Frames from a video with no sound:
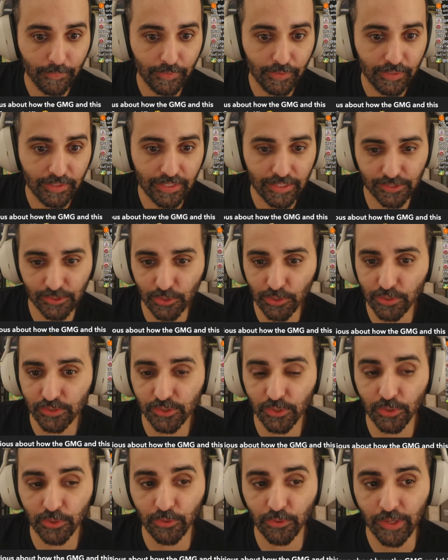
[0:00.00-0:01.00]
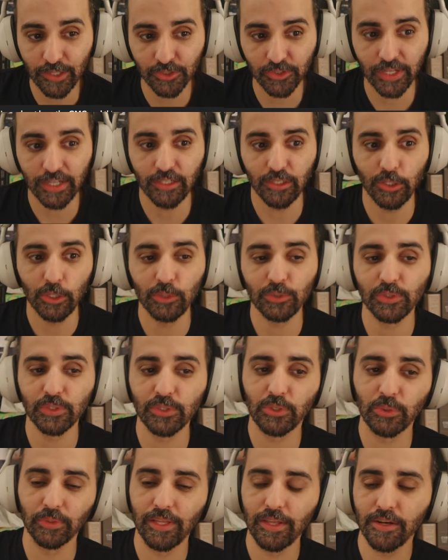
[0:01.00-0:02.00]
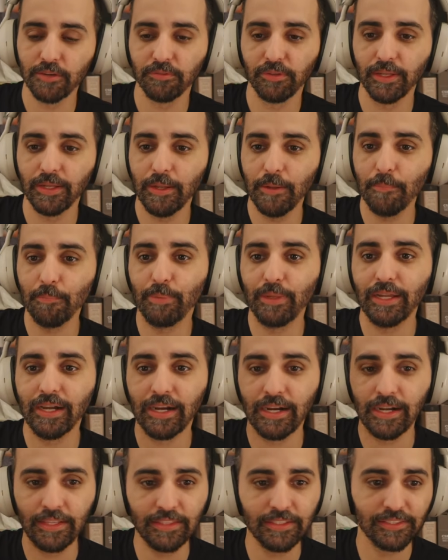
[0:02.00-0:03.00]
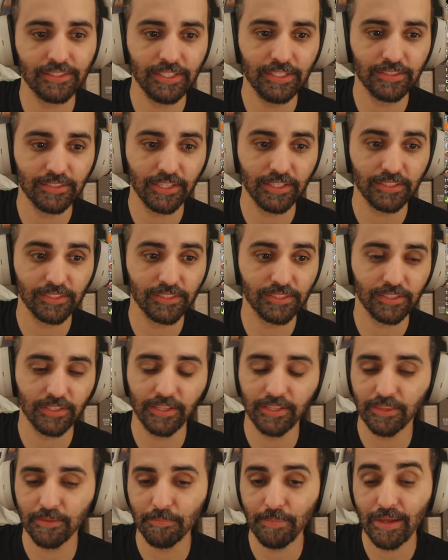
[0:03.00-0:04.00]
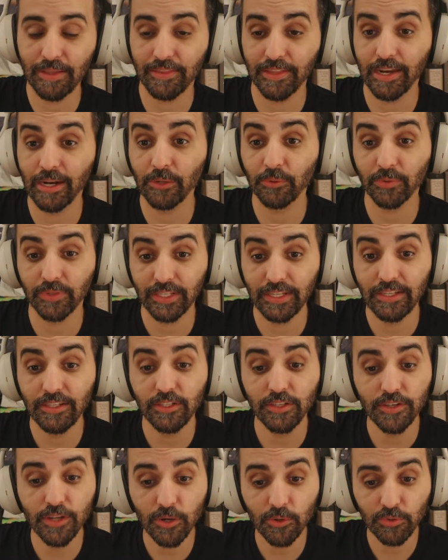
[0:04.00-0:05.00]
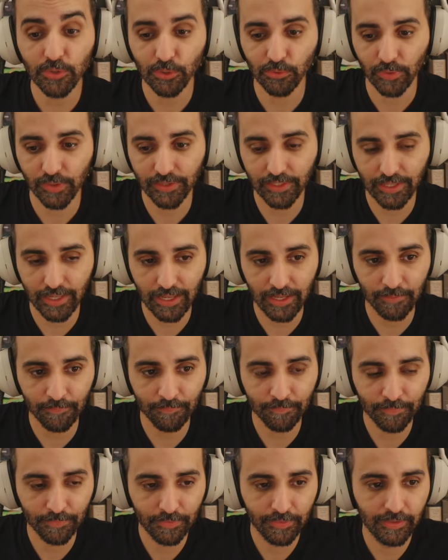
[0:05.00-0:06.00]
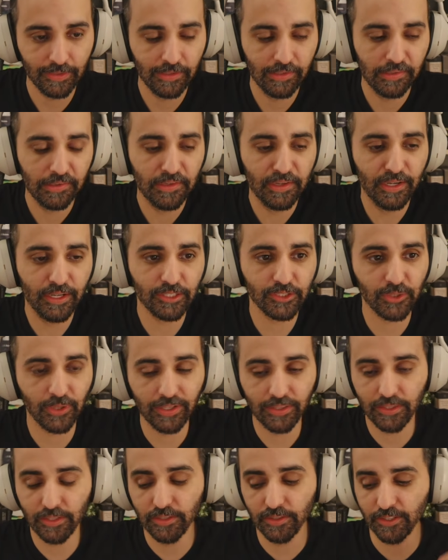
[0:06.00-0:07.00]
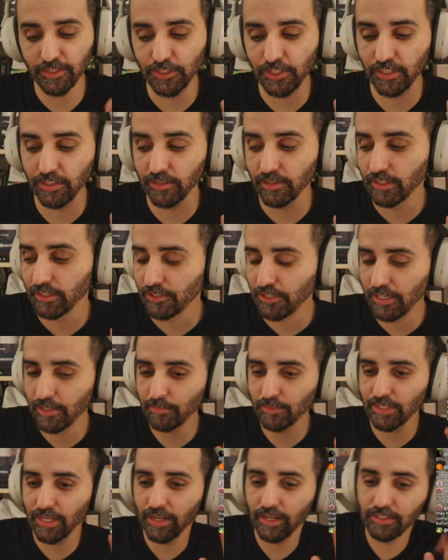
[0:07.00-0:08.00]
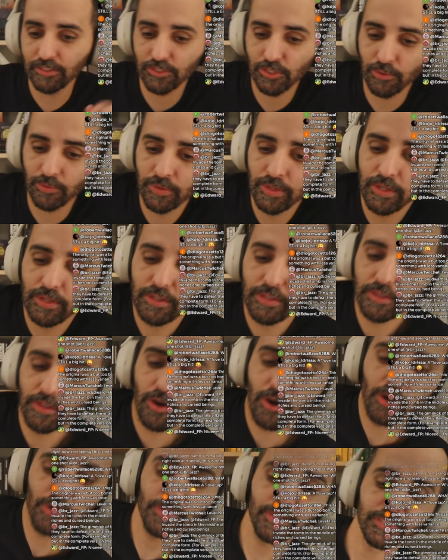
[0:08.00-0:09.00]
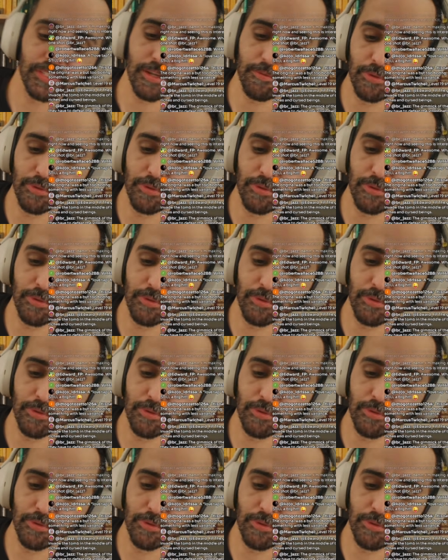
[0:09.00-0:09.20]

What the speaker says: Yeah, so the creator's kit goes into a lot of like behind the scenes, like the math that I don't need to know to run the game. So like the GM's guide. So all the stuff in